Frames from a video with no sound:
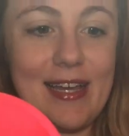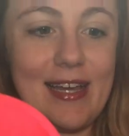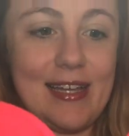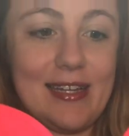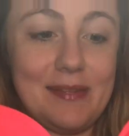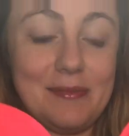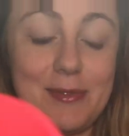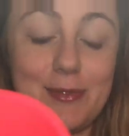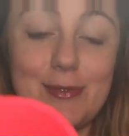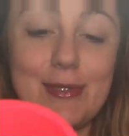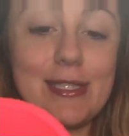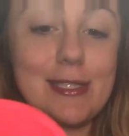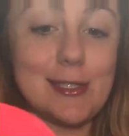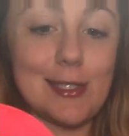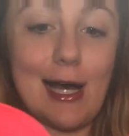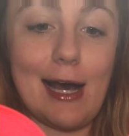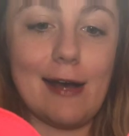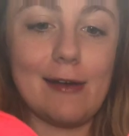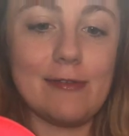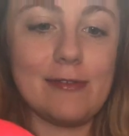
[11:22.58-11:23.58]
And it's really
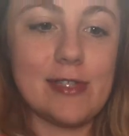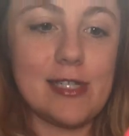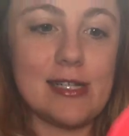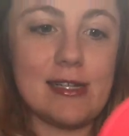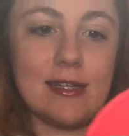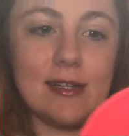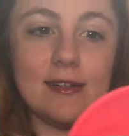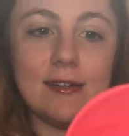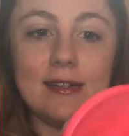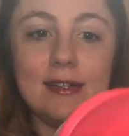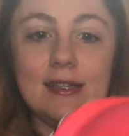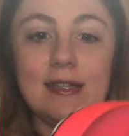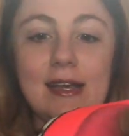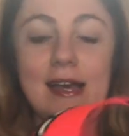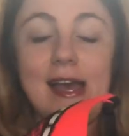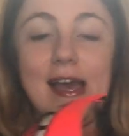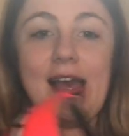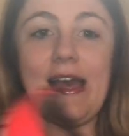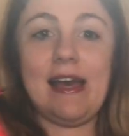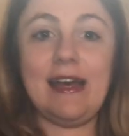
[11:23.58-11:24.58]
soft too.
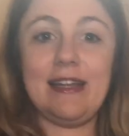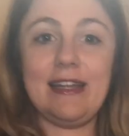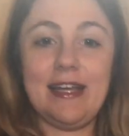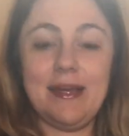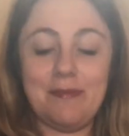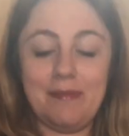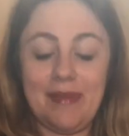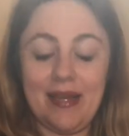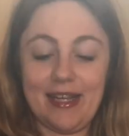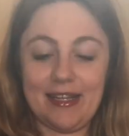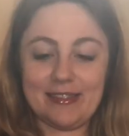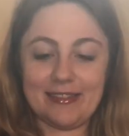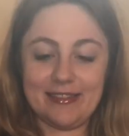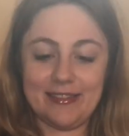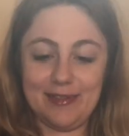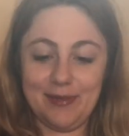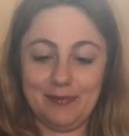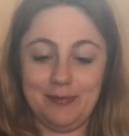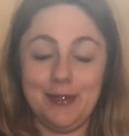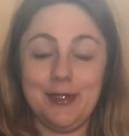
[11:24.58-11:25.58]
And it makes
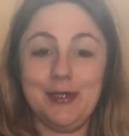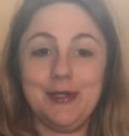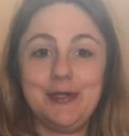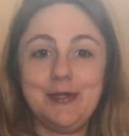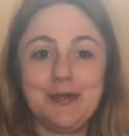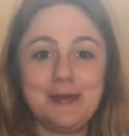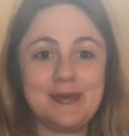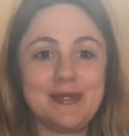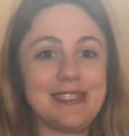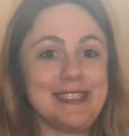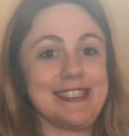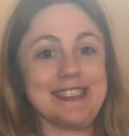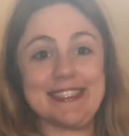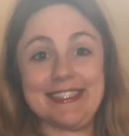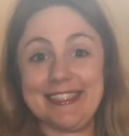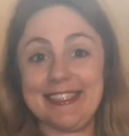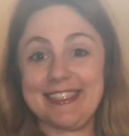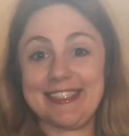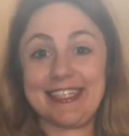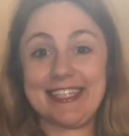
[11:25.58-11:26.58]
your boobs
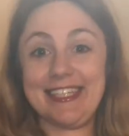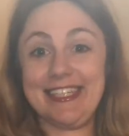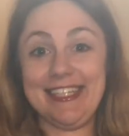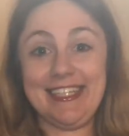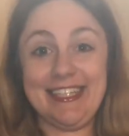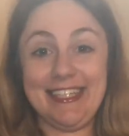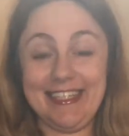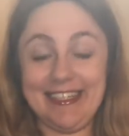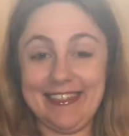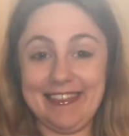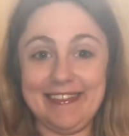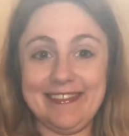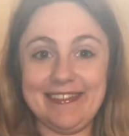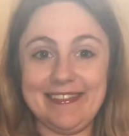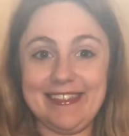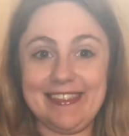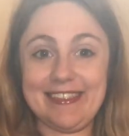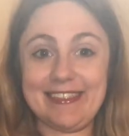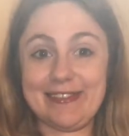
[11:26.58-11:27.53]
just look huge.